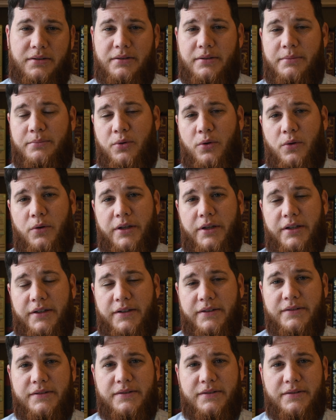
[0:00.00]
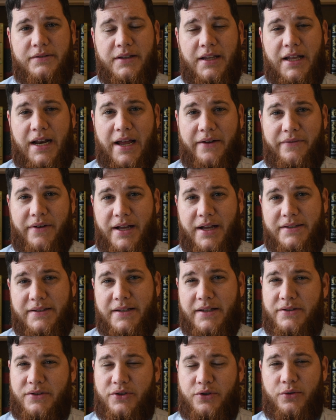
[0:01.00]
employees that have
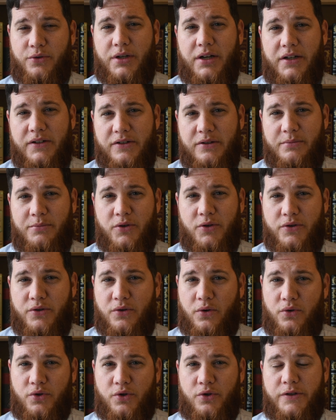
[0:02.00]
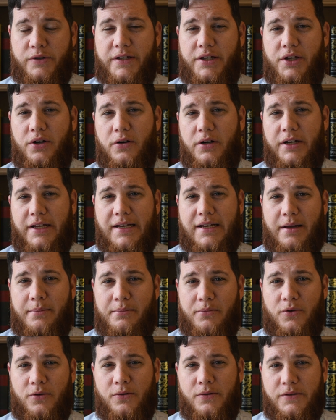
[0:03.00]
access to customer social security
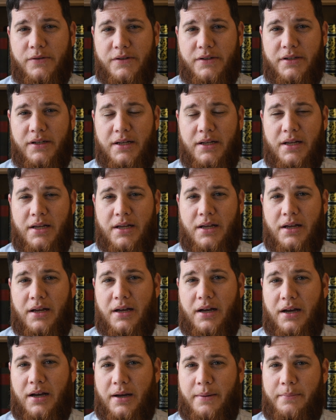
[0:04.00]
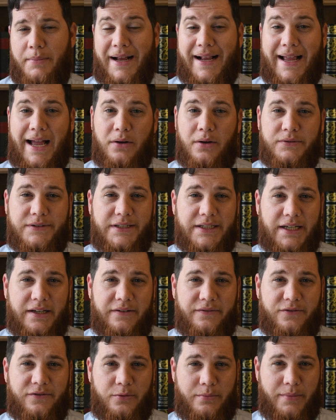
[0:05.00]
numbers, accounting
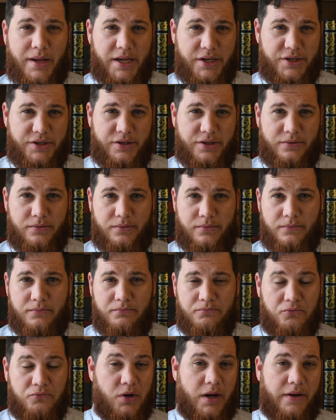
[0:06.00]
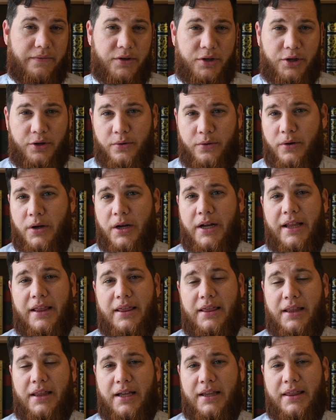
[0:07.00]
information, revenue, or
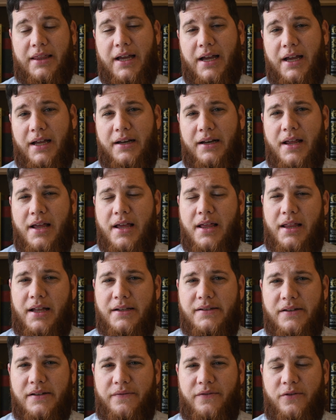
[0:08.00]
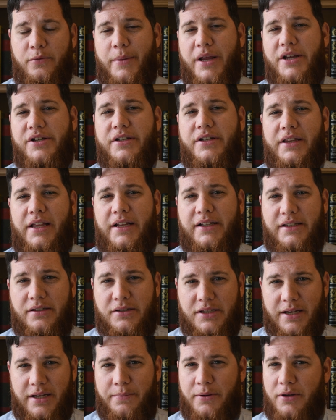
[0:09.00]
anything like that, that's information they
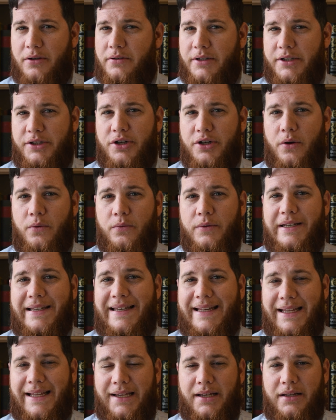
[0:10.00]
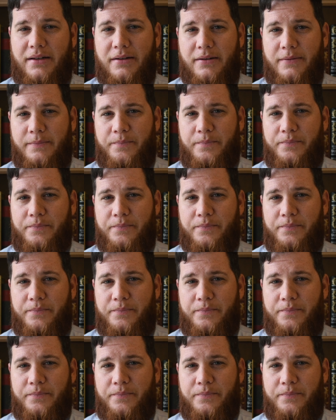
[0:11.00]
typically don't need.